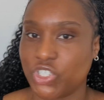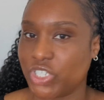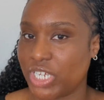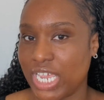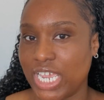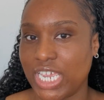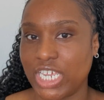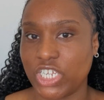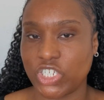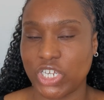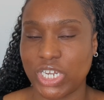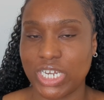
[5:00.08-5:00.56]

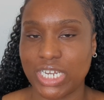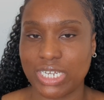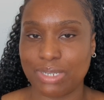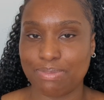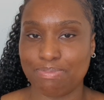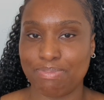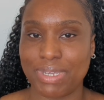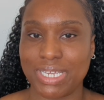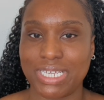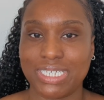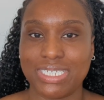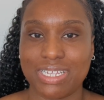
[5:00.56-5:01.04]
change and the
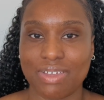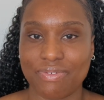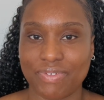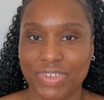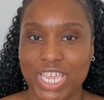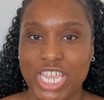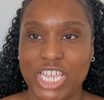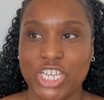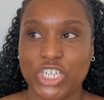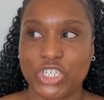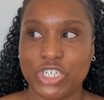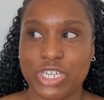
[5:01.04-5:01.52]
biggest
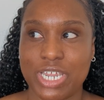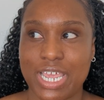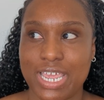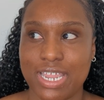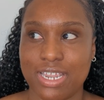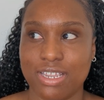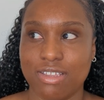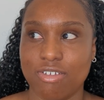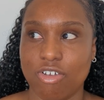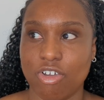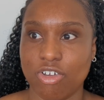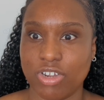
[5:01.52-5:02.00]
navigation,
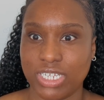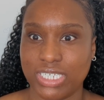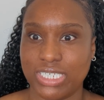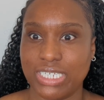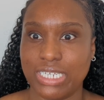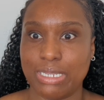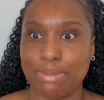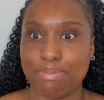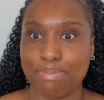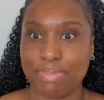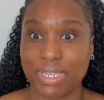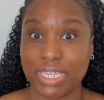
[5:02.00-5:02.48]
and
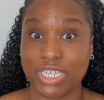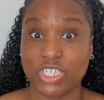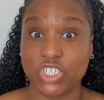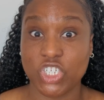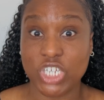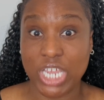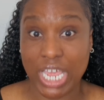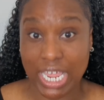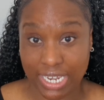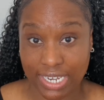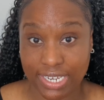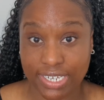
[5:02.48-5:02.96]
honestly the biggest
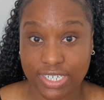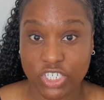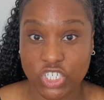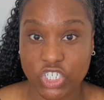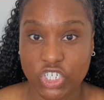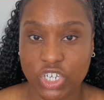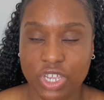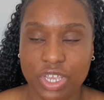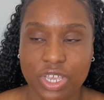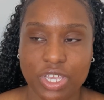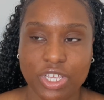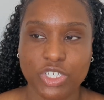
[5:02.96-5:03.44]

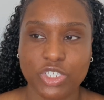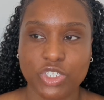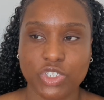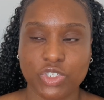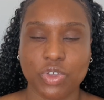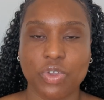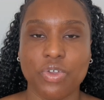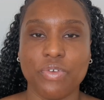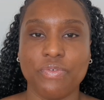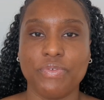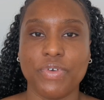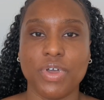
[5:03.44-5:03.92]
challenge
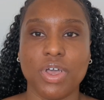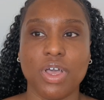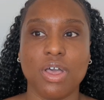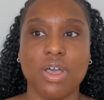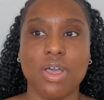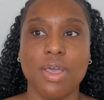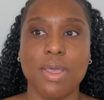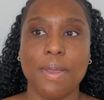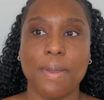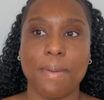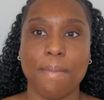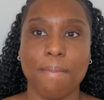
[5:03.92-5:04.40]
so
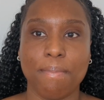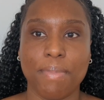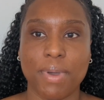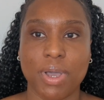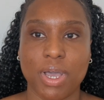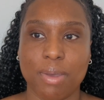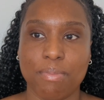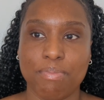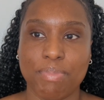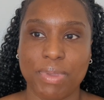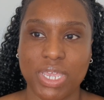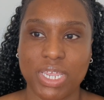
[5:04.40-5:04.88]
far,
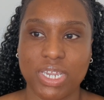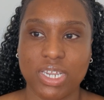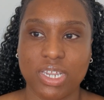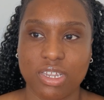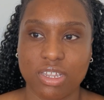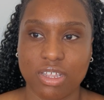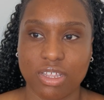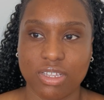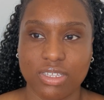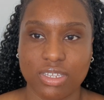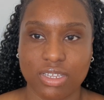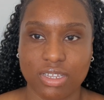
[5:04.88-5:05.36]
But being
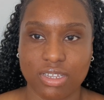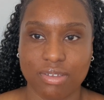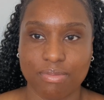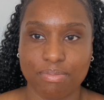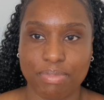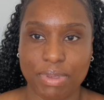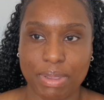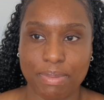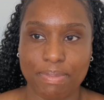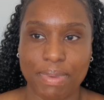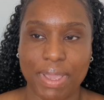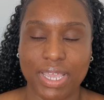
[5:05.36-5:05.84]

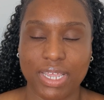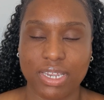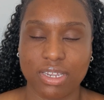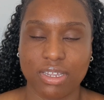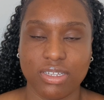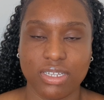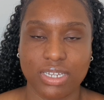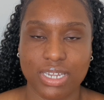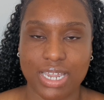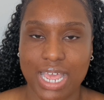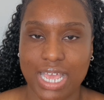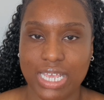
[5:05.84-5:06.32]
back in
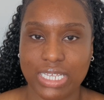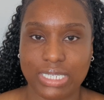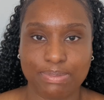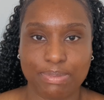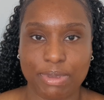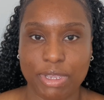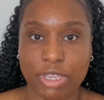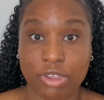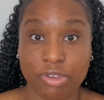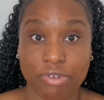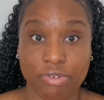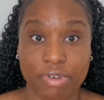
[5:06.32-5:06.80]
London has
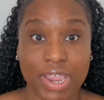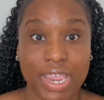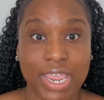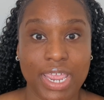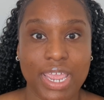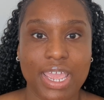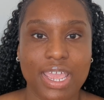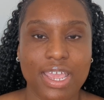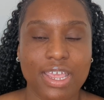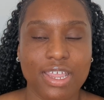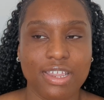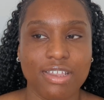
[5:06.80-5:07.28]
been
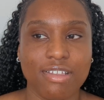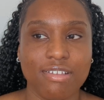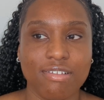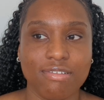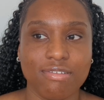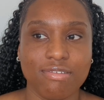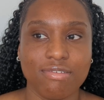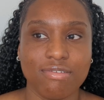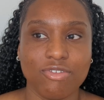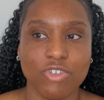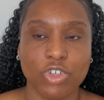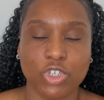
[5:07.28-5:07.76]
great
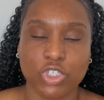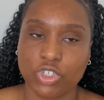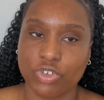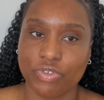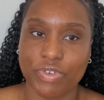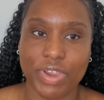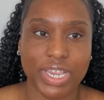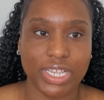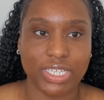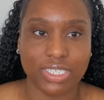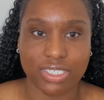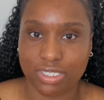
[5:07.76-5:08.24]
and not so
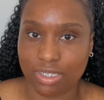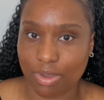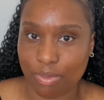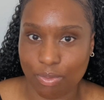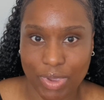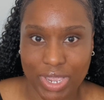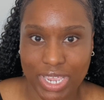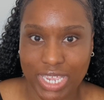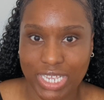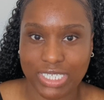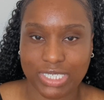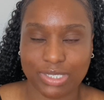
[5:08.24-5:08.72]
great in some
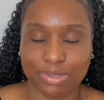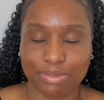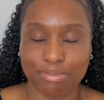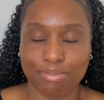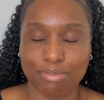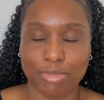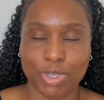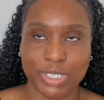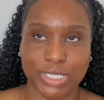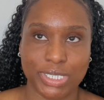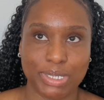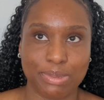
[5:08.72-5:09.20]
ways,
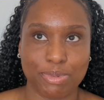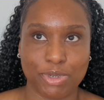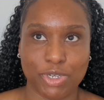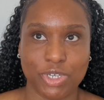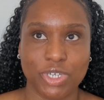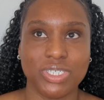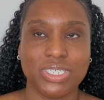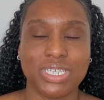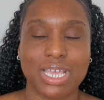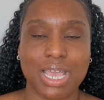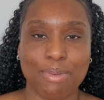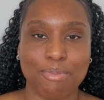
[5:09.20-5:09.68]
mostly
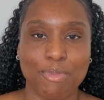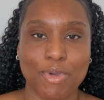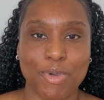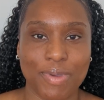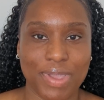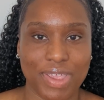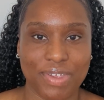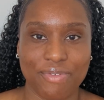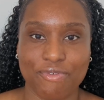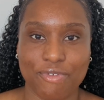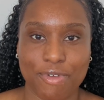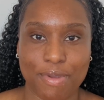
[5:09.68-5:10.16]
because I'm
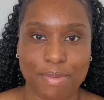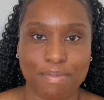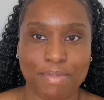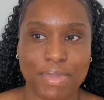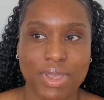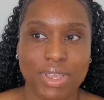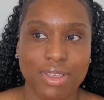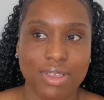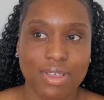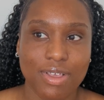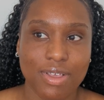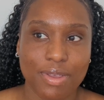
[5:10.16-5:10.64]
away from
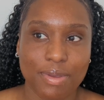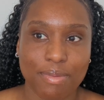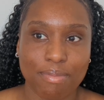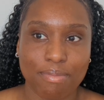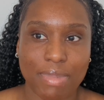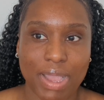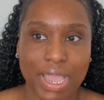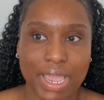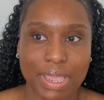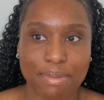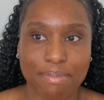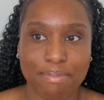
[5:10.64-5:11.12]

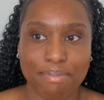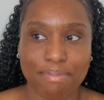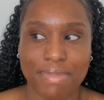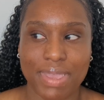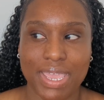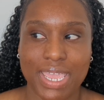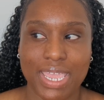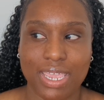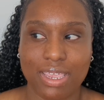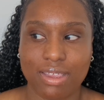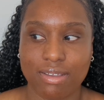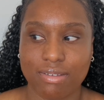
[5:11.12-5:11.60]
my
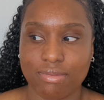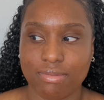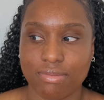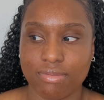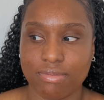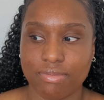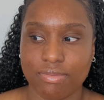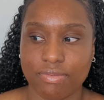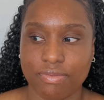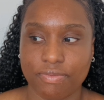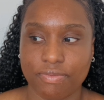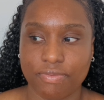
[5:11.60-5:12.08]
main
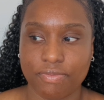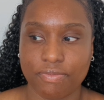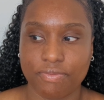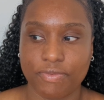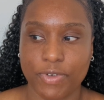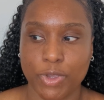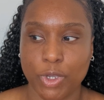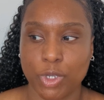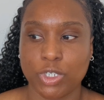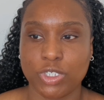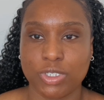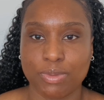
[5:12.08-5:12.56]

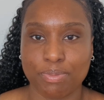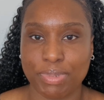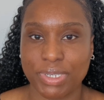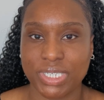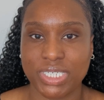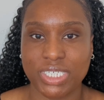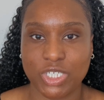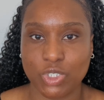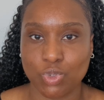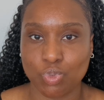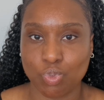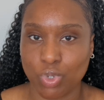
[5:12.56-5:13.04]
focus of
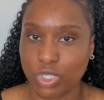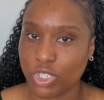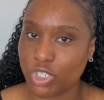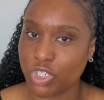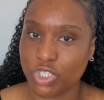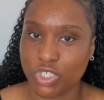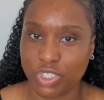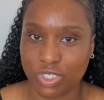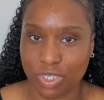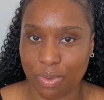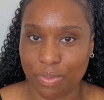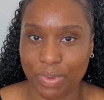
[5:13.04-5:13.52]
business, which
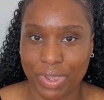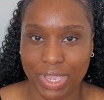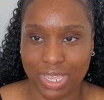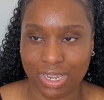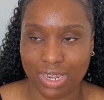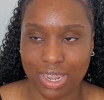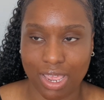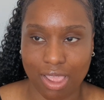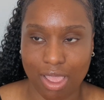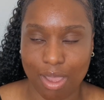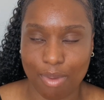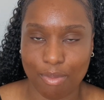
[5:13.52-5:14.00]
is sewing.
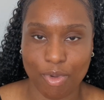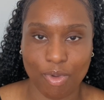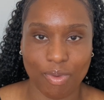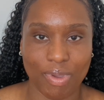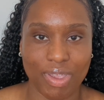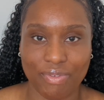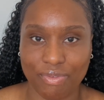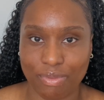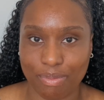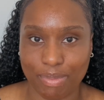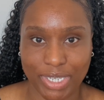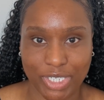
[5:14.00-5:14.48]
Like I'm
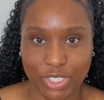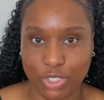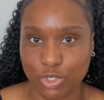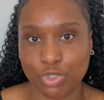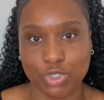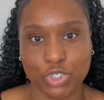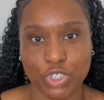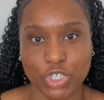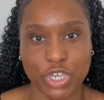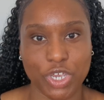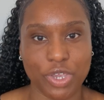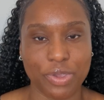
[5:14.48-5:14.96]
away from my
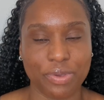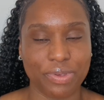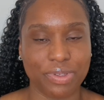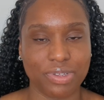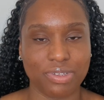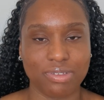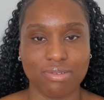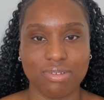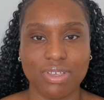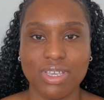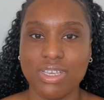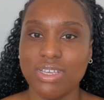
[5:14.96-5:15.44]
studio
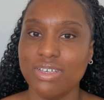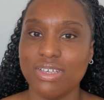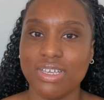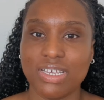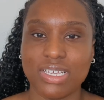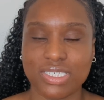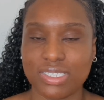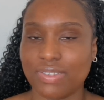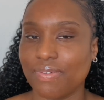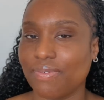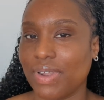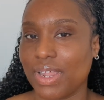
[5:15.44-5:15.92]
and
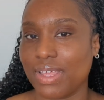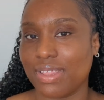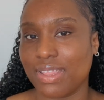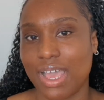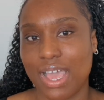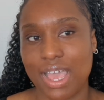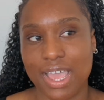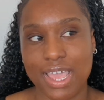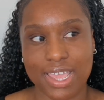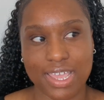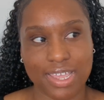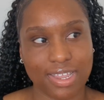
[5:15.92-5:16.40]
stuff like
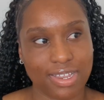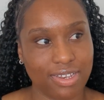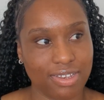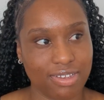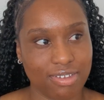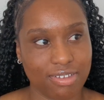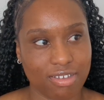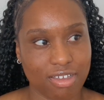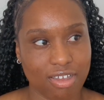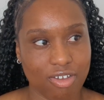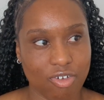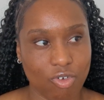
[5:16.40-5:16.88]
that,
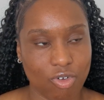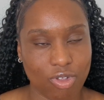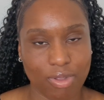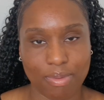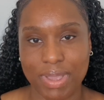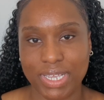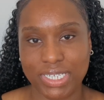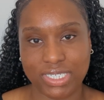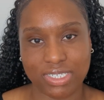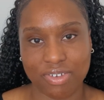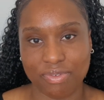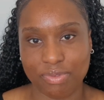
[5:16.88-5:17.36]
and all of
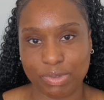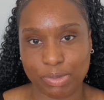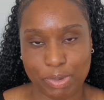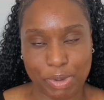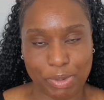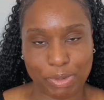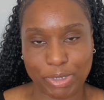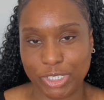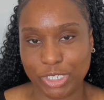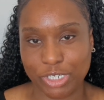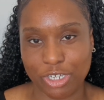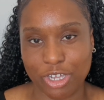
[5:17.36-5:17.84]
my stuff is
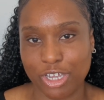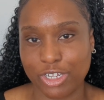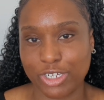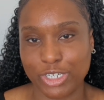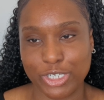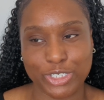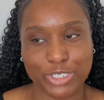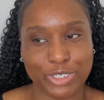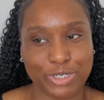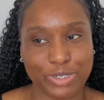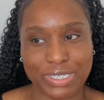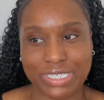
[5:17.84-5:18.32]
pretty much in Ghana.
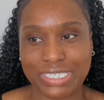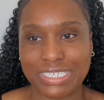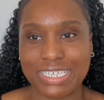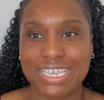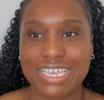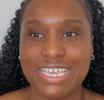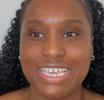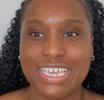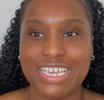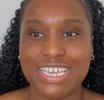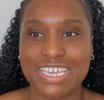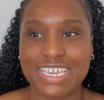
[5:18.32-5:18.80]
So it's
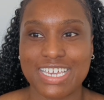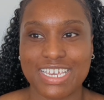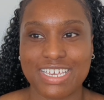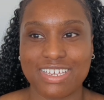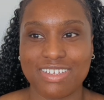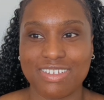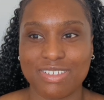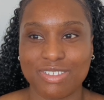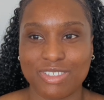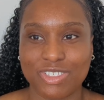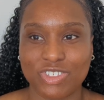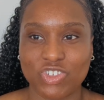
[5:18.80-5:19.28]

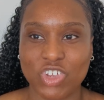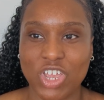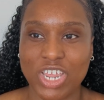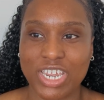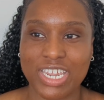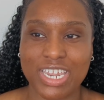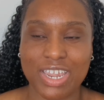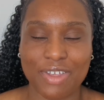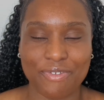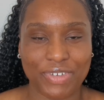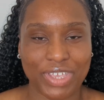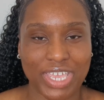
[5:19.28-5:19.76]
trying
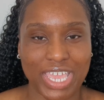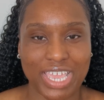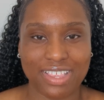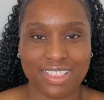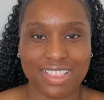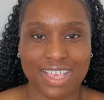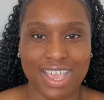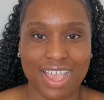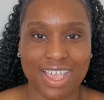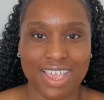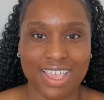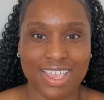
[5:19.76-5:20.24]
to navigate
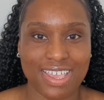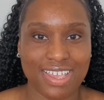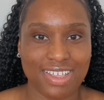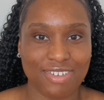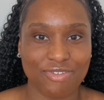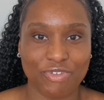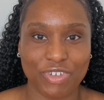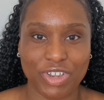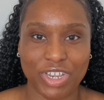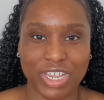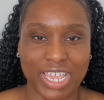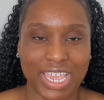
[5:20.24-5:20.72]
that
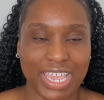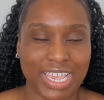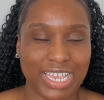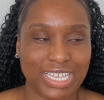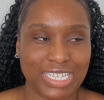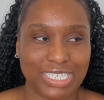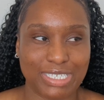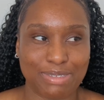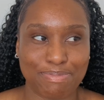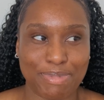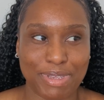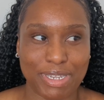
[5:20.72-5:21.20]
and relocate.
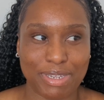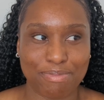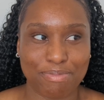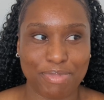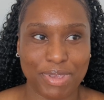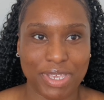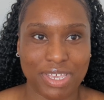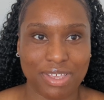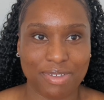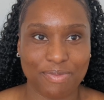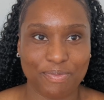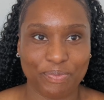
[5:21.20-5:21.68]
It's been a
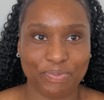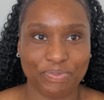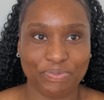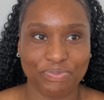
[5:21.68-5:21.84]
bit